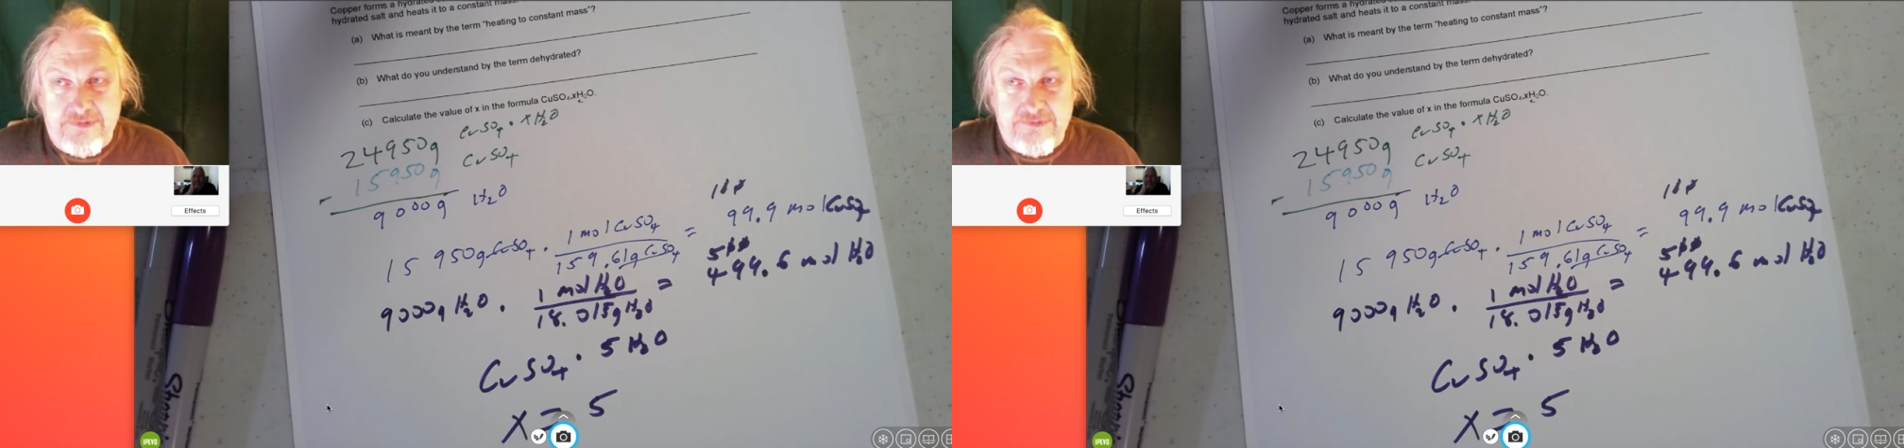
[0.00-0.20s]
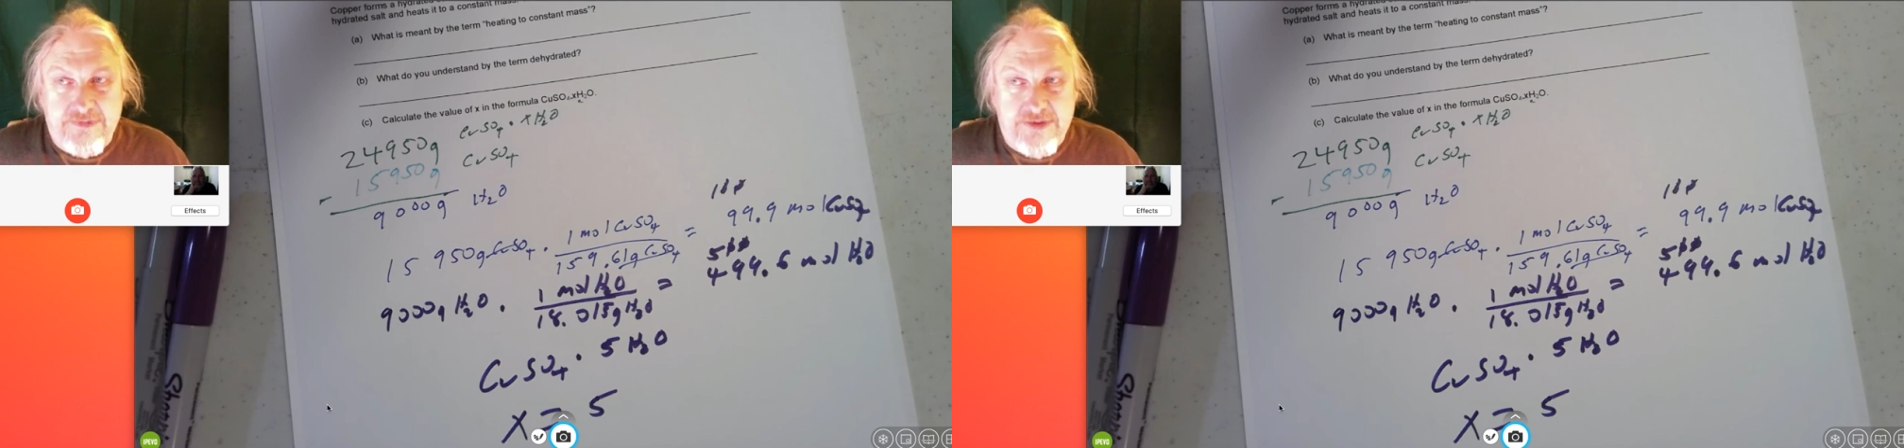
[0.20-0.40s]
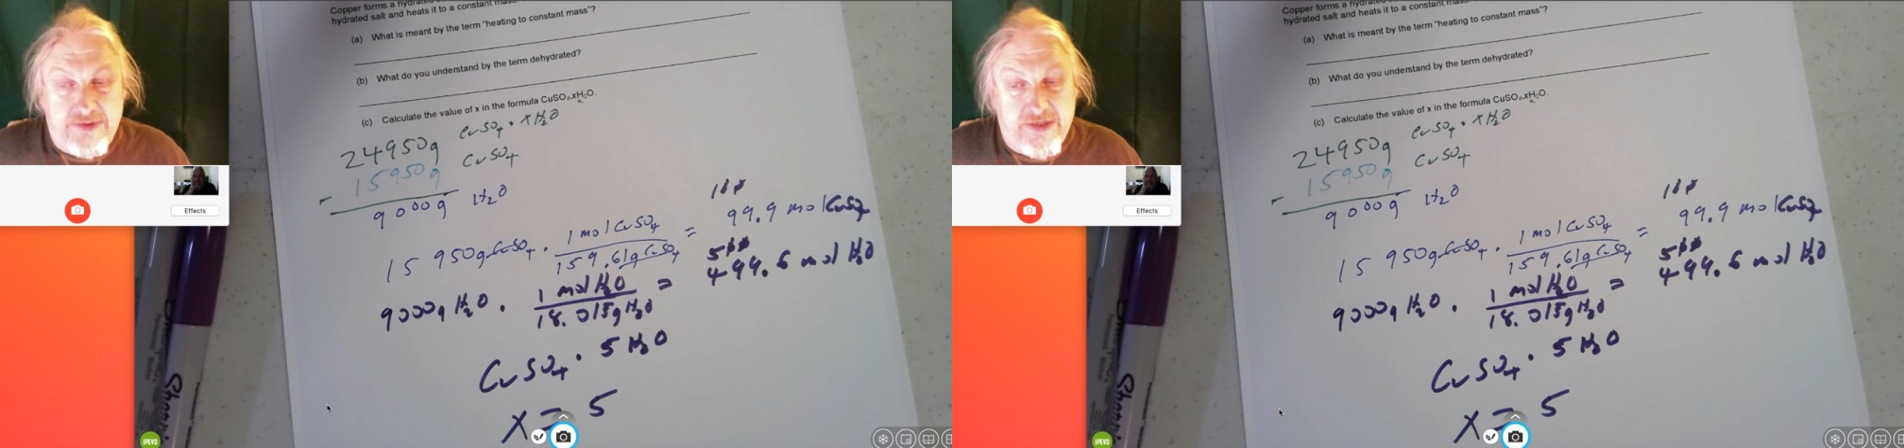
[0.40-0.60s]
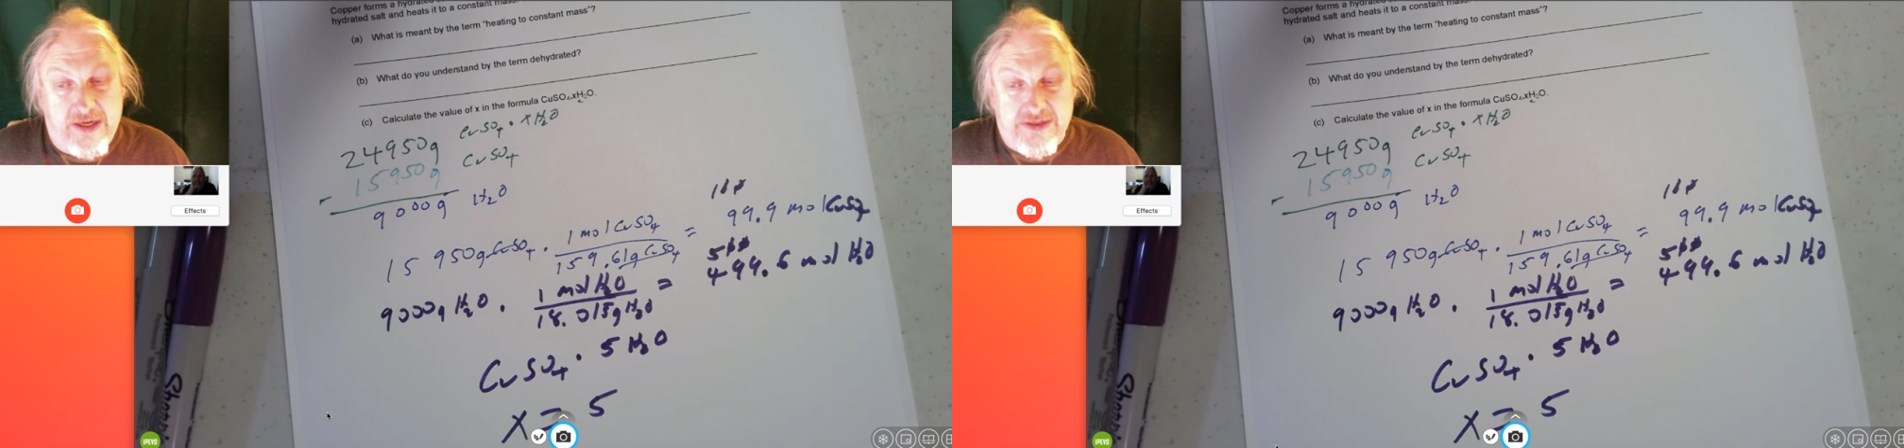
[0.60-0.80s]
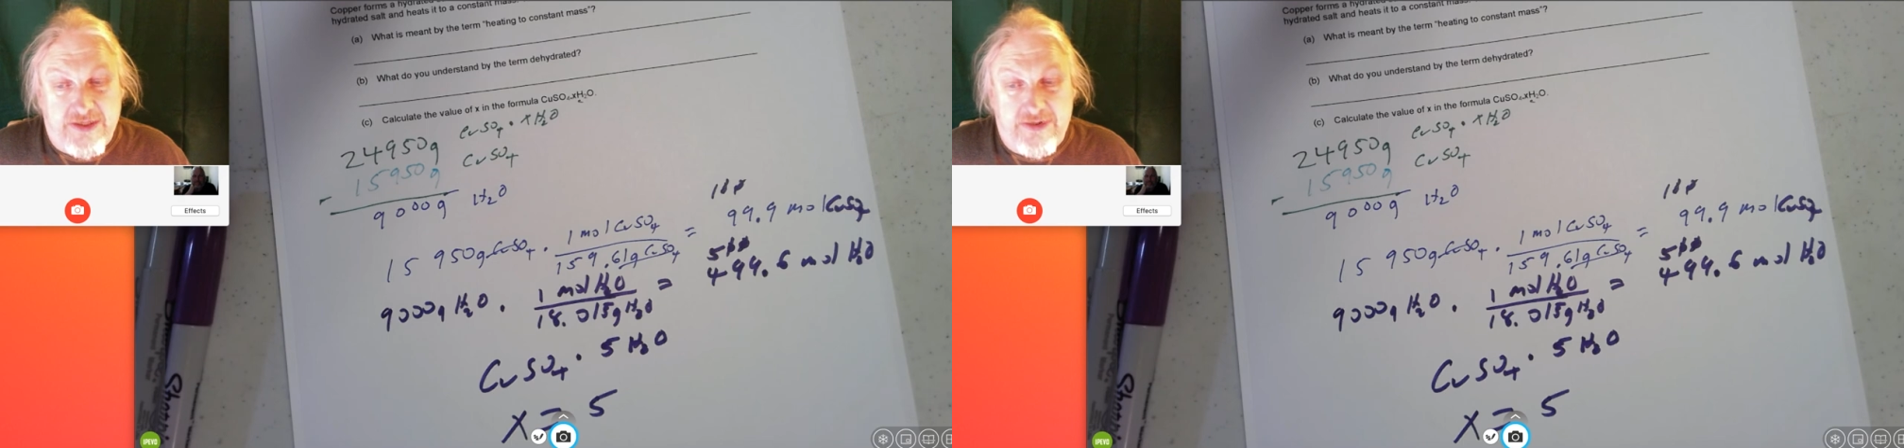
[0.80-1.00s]
see you guys
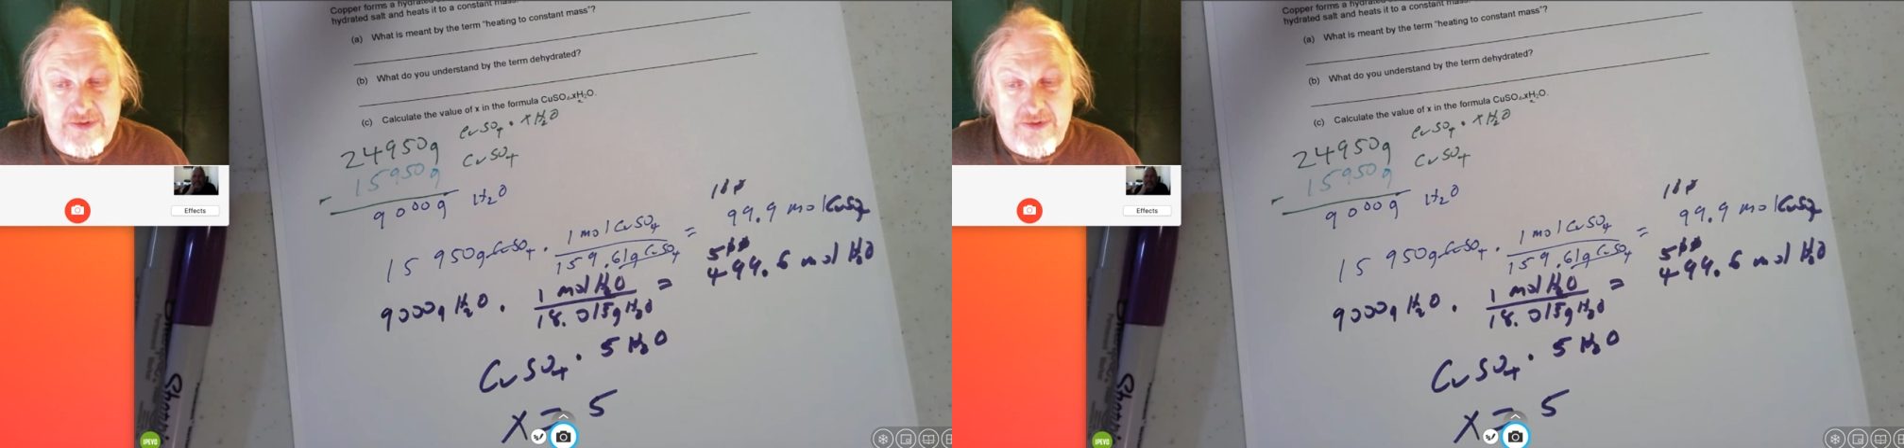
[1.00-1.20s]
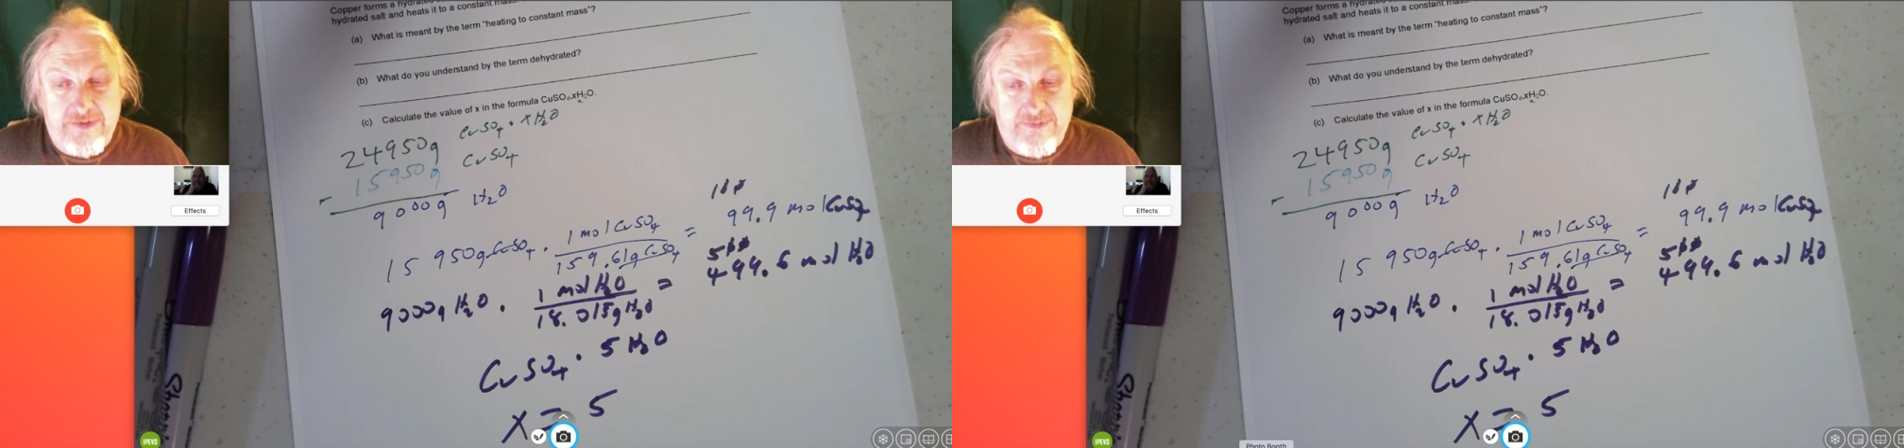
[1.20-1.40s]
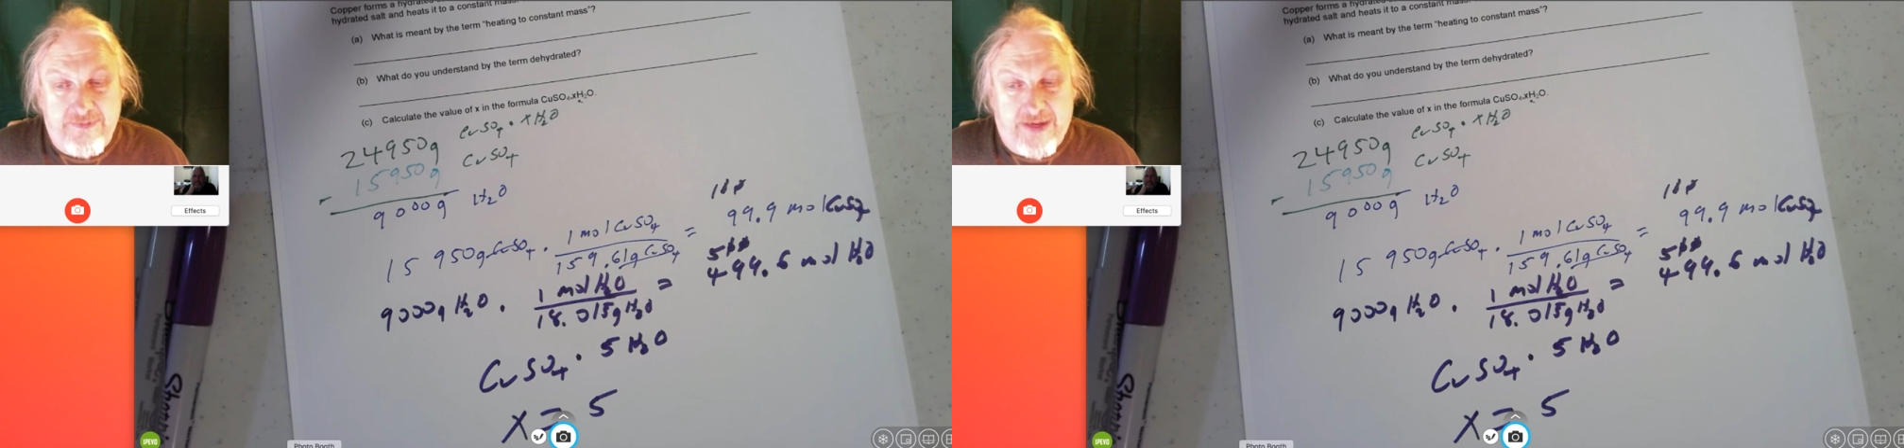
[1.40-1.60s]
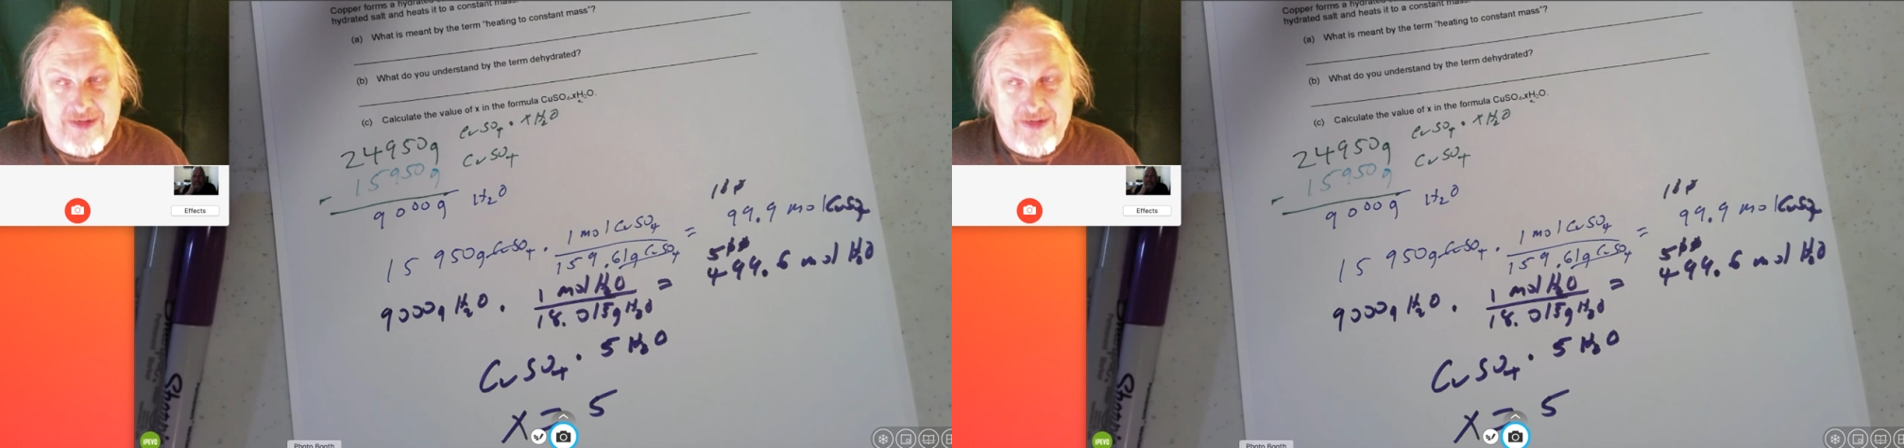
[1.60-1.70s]
later. Bye.